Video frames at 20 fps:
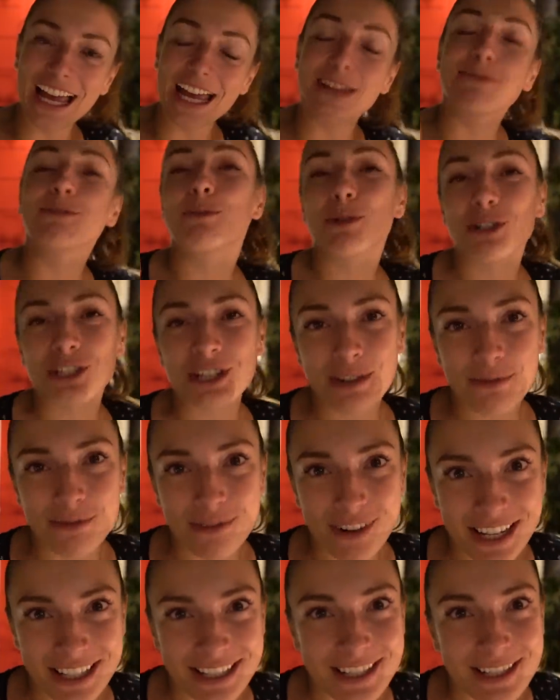If you're watching
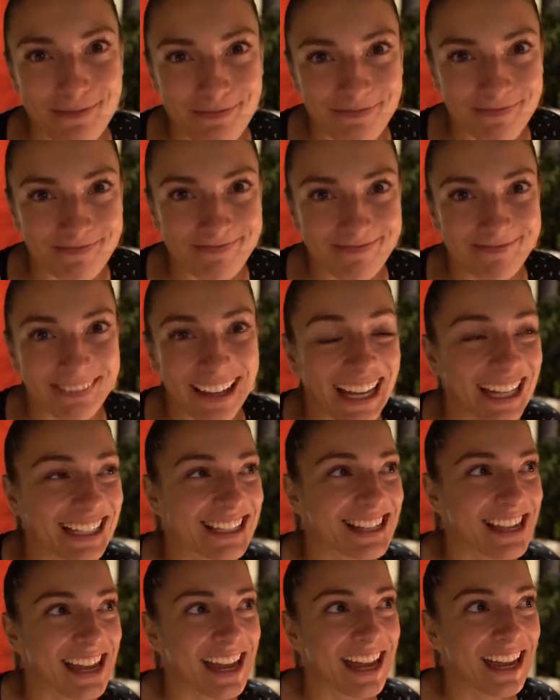Friends,
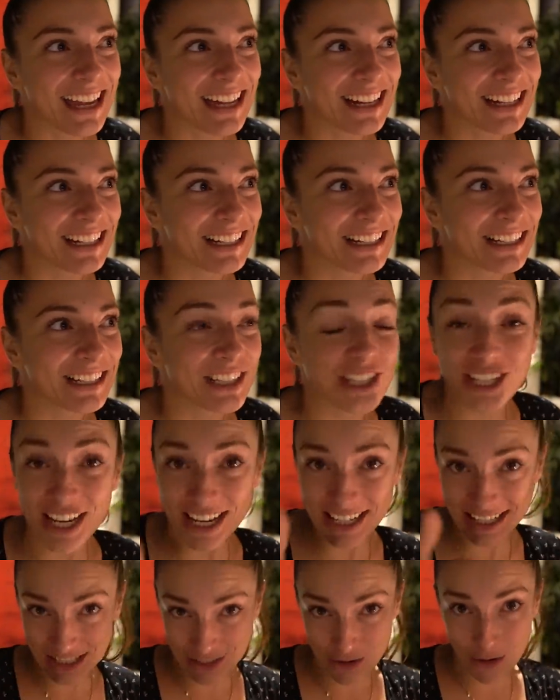it's a uh,
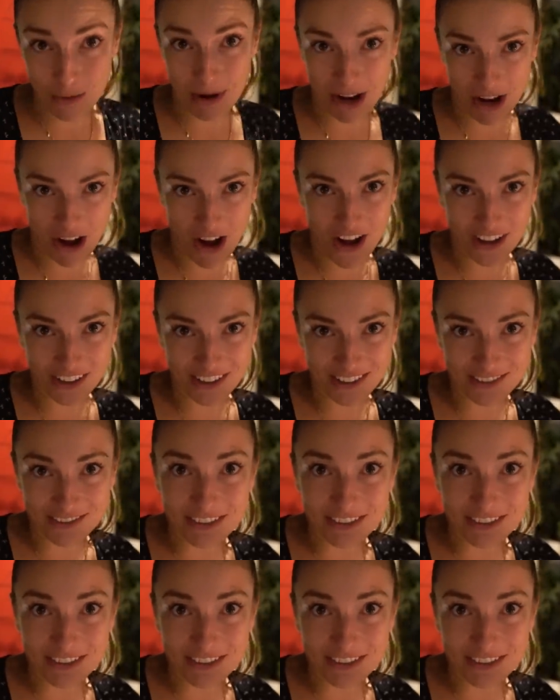Janice, oh my god.